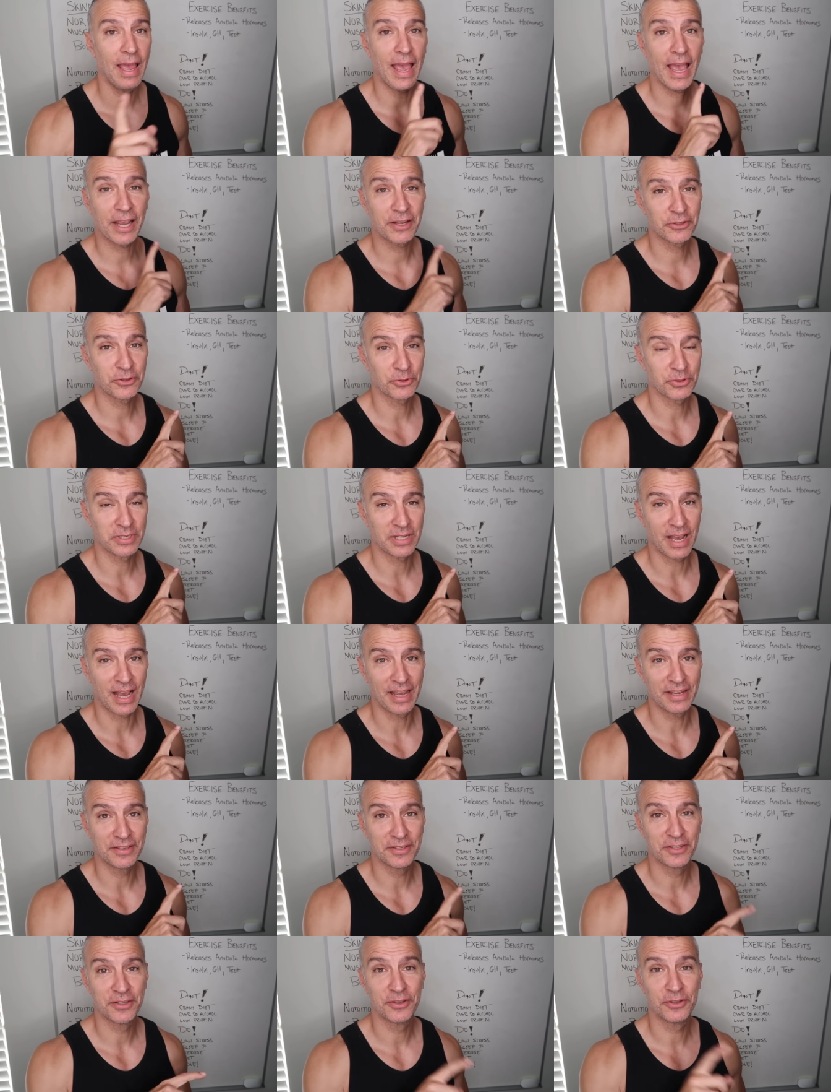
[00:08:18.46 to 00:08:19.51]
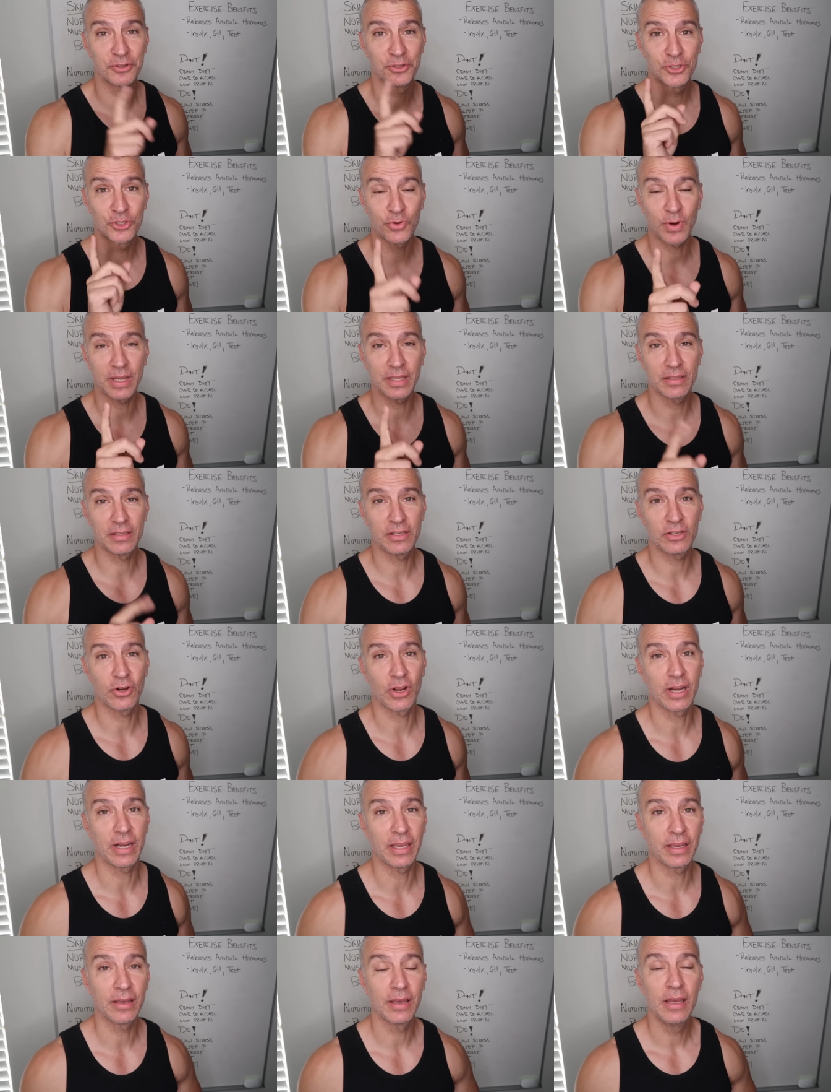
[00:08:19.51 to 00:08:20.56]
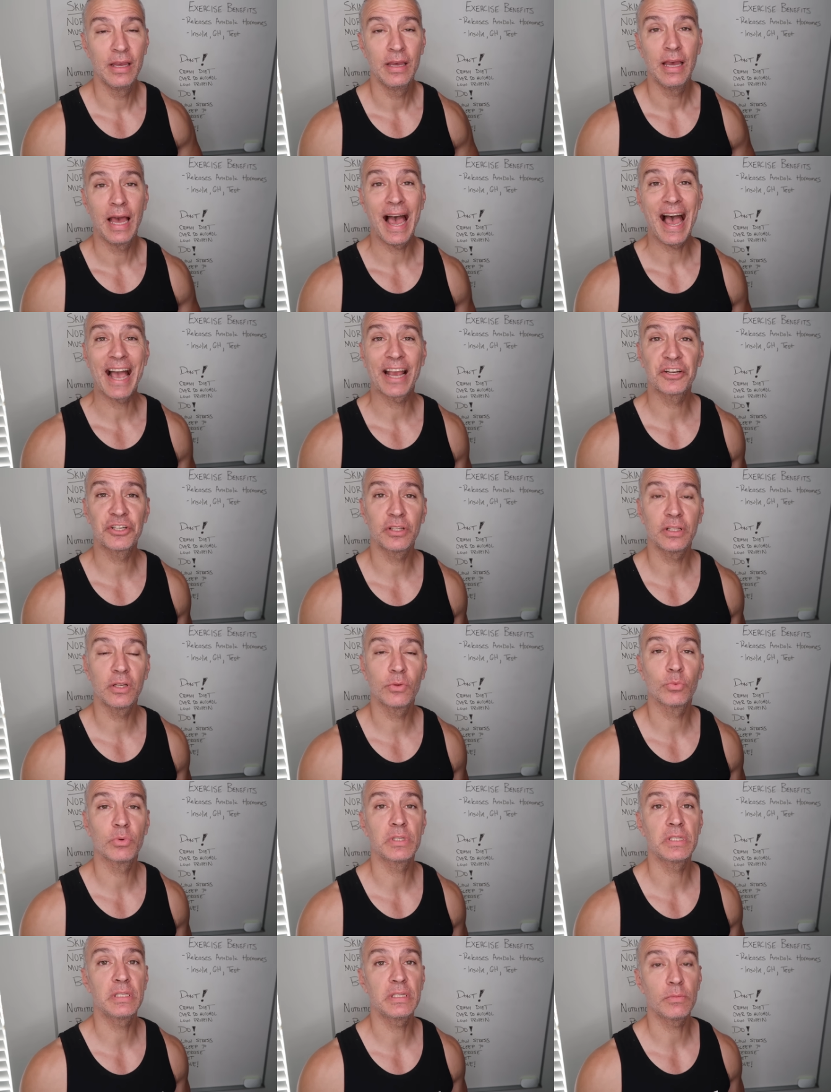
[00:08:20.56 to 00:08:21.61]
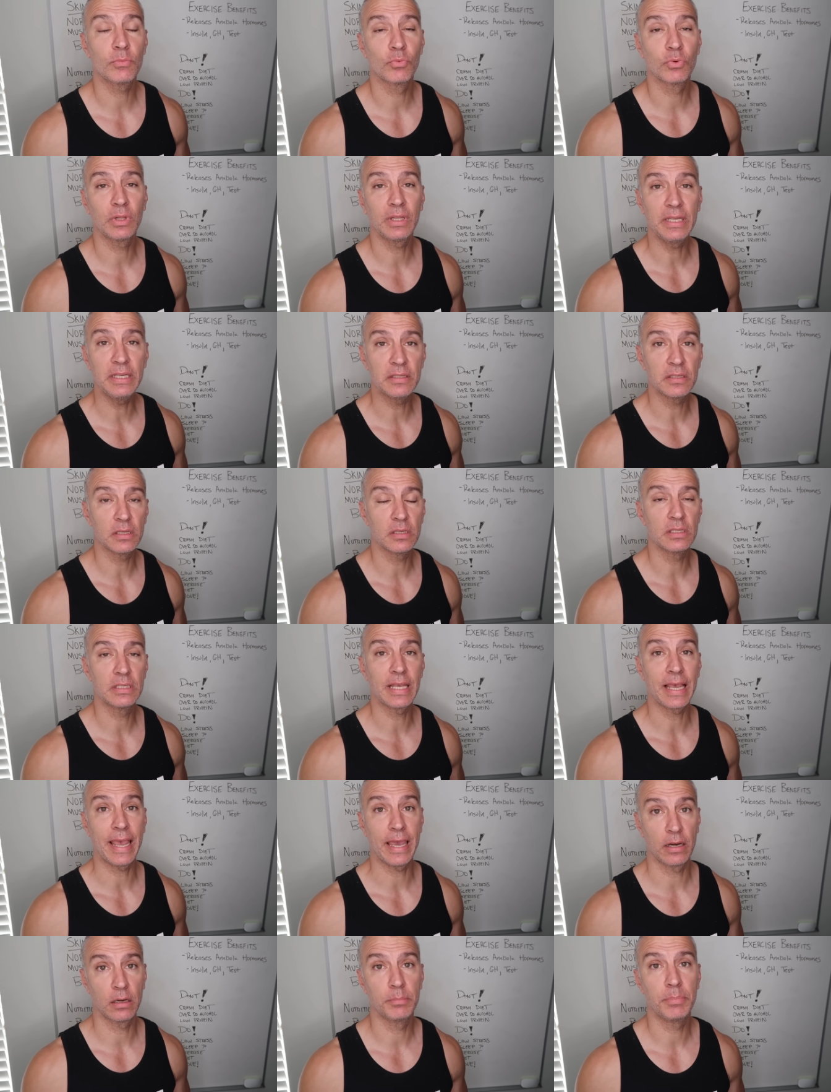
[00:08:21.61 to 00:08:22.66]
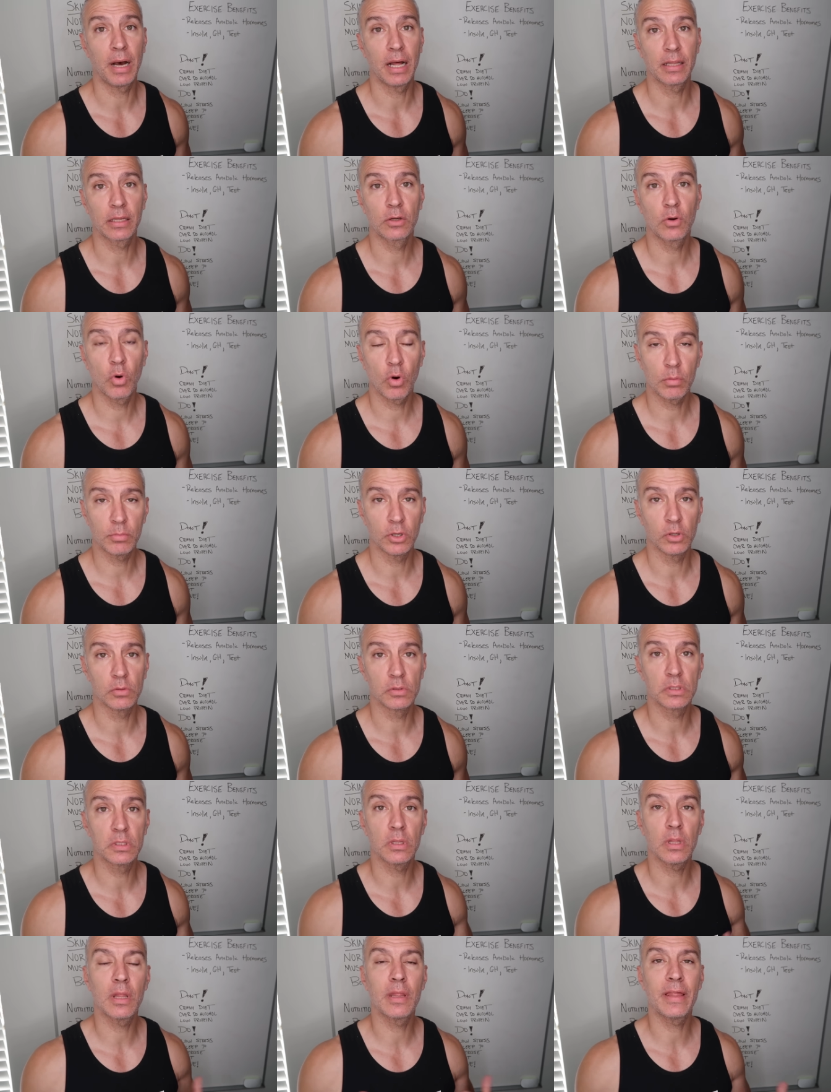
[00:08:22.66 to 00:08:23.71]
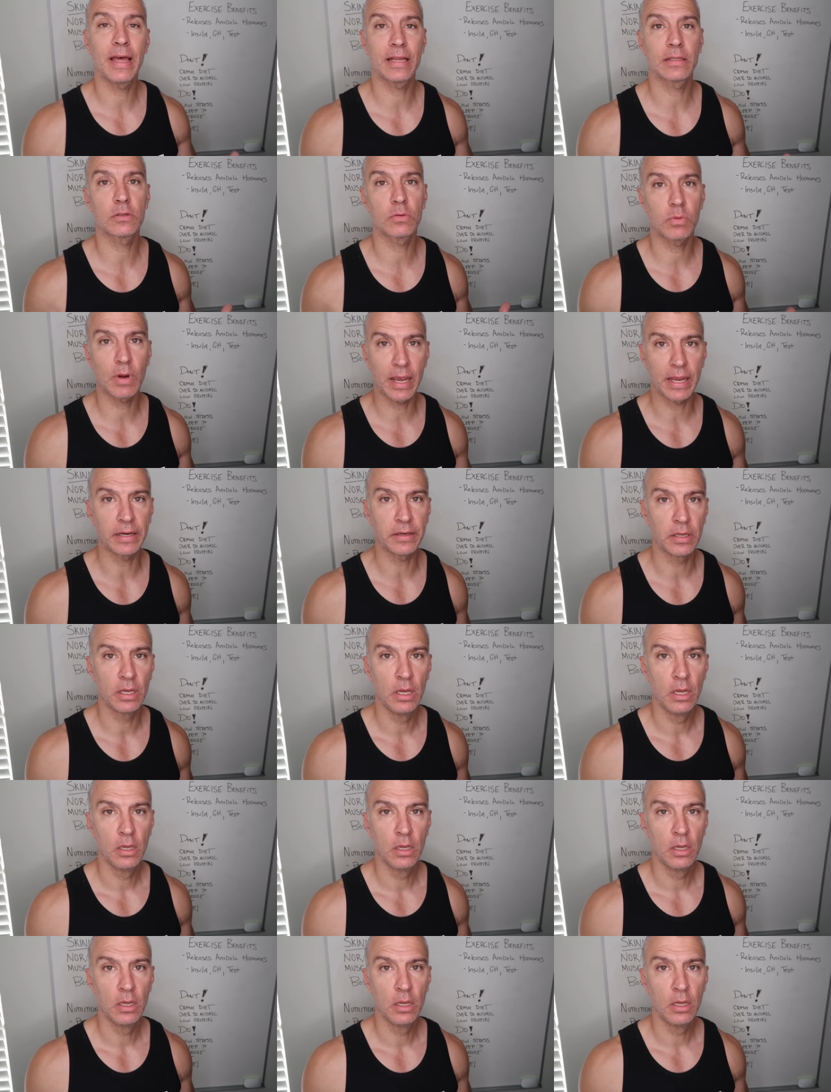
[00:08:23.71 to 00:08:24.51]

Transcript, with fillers: Exercise, strength training, actually res- releases anabolic hormones. That's right.